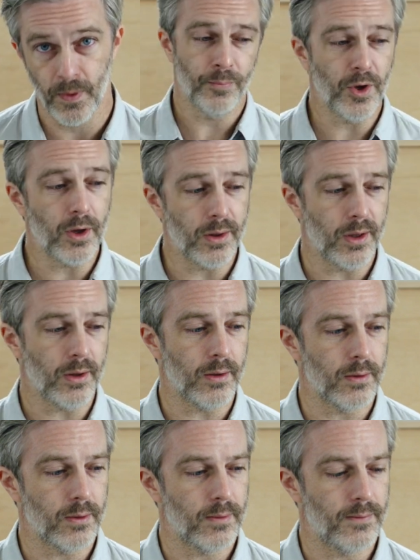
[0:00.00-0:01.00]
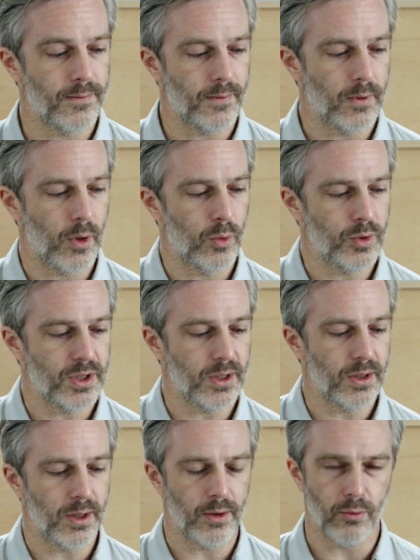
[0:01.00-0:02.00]
You can think of
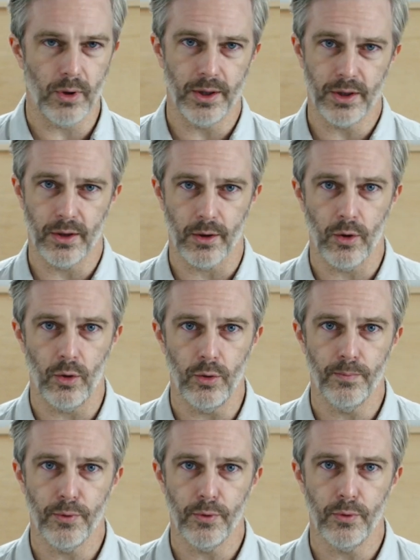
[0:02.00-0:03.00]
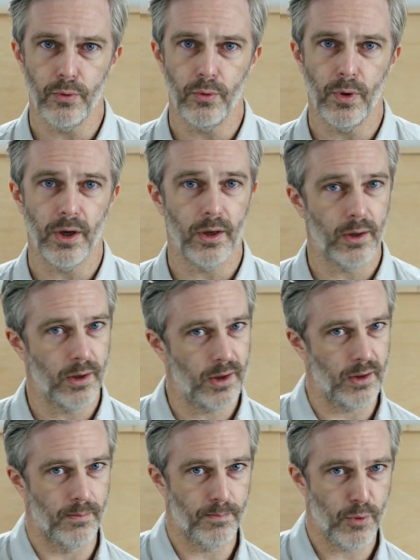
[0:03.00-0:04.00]
Oji in relation to cold brew
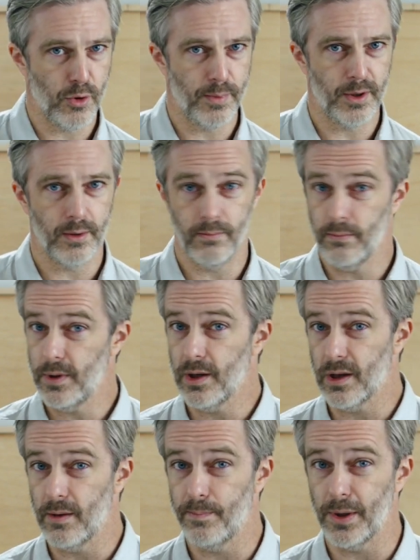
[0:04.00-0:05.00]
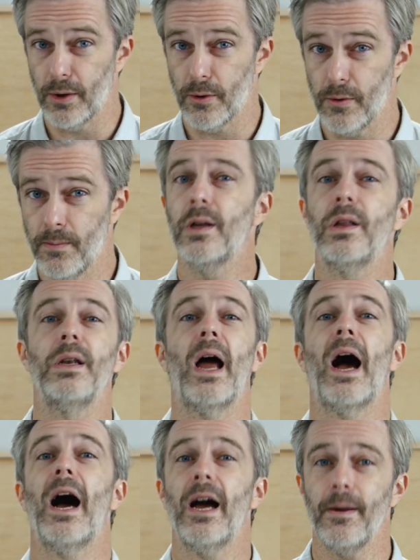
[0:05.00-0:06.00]
as bourbon is to beer. It's
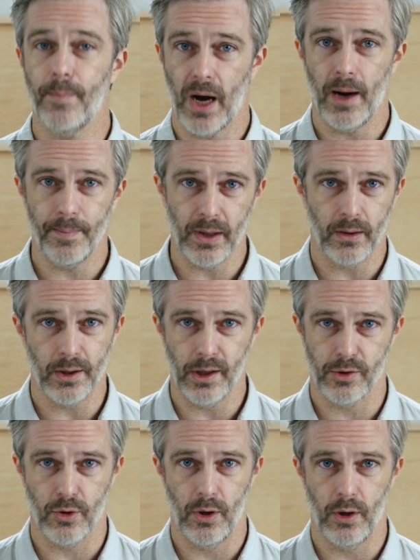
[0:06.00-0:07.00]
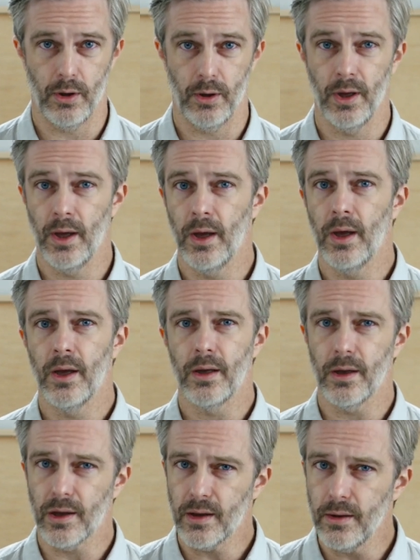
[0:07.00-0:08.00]
an eye-poppingly strong,
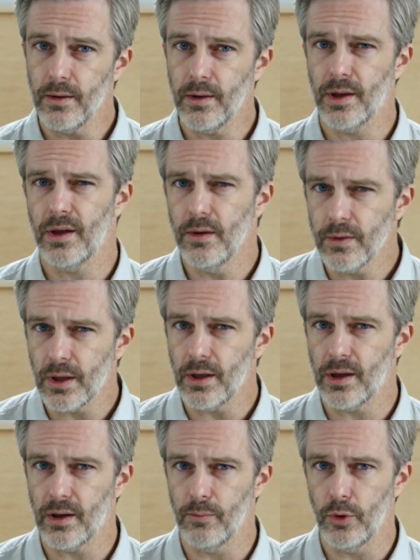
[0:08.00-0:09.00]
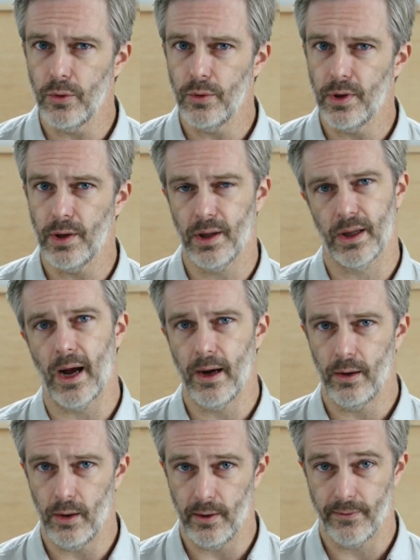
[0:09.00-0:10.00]
yet still silky smooth
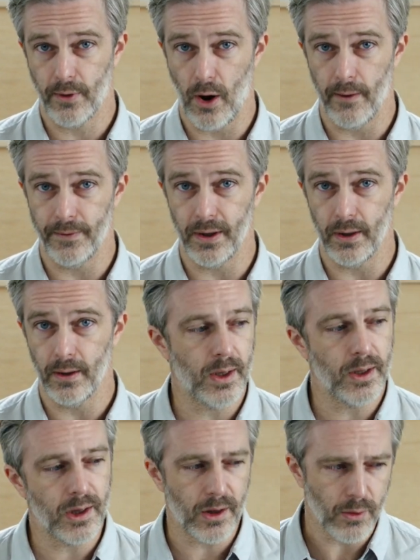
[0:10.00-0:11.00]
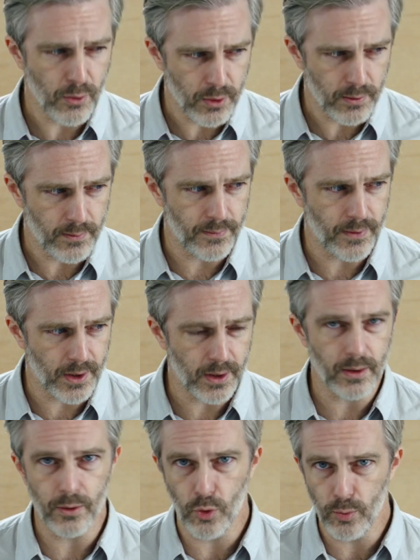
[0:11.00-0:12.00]
style of coffee. It's sort of
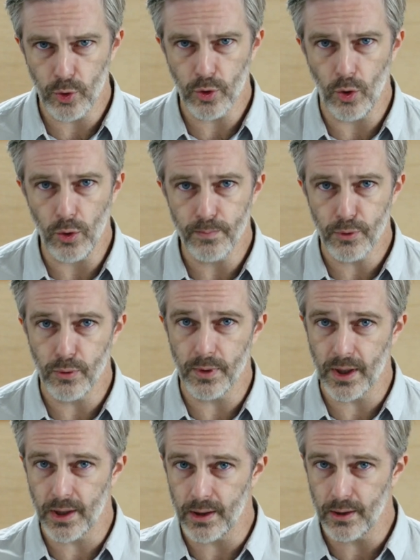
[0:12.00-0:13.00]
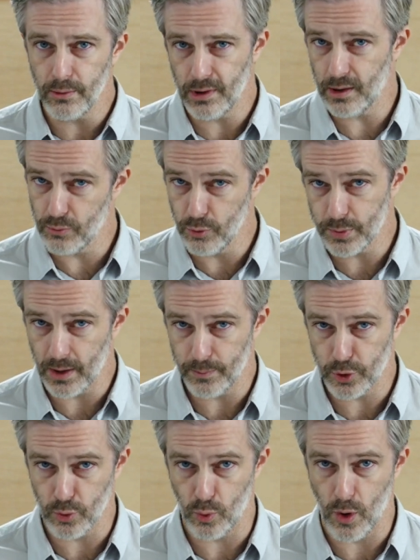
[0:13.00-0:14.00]
like normal cold brew in that it uses room
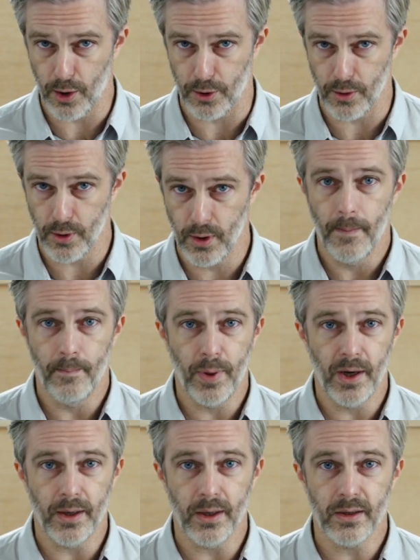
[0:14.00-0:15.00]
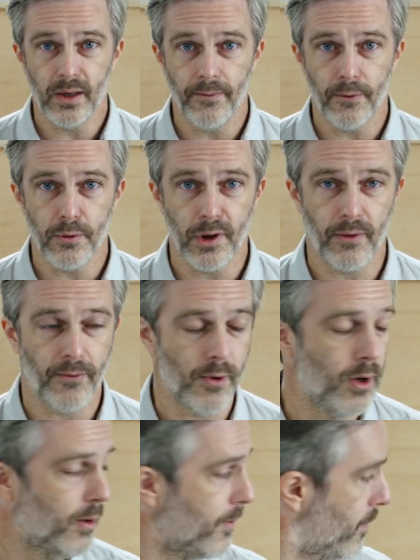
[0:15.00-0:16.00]
temperature water, but it differs
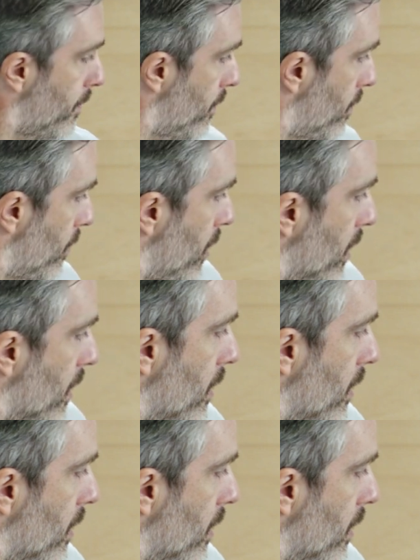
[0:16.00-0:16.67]
from like